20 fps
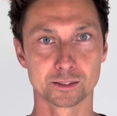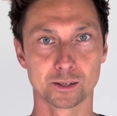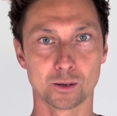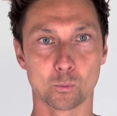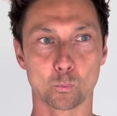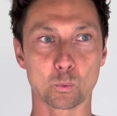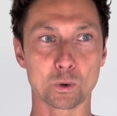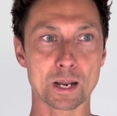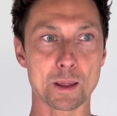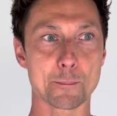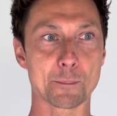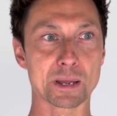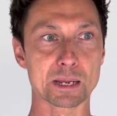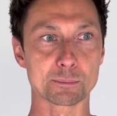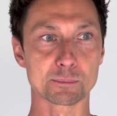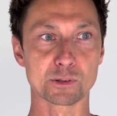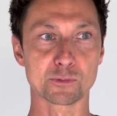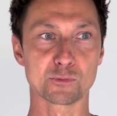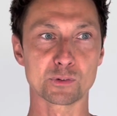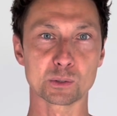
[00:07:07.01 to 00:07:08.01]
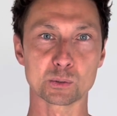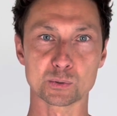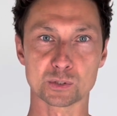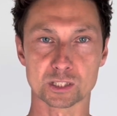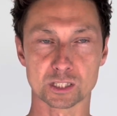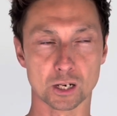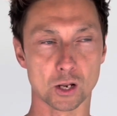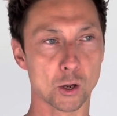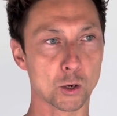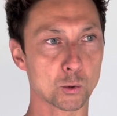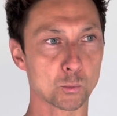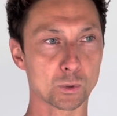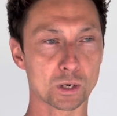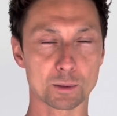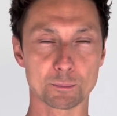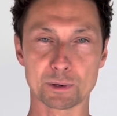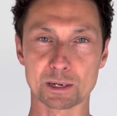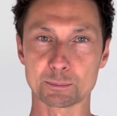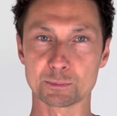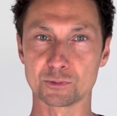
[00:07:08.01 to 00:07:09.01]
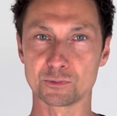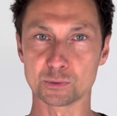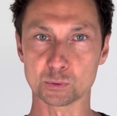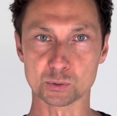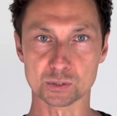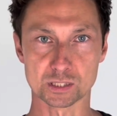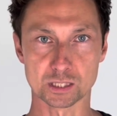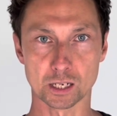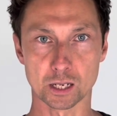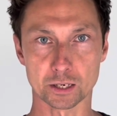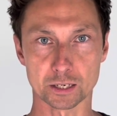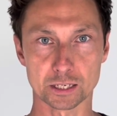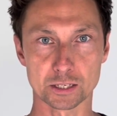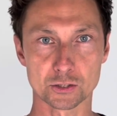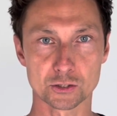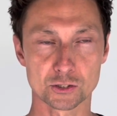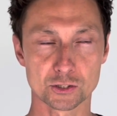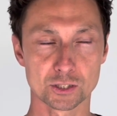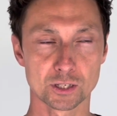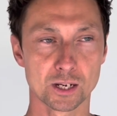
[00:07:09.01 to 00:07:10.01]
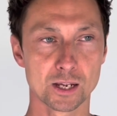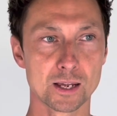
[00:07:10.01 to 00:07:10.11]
Will it make me feel slow? Will it make me feel sluggish?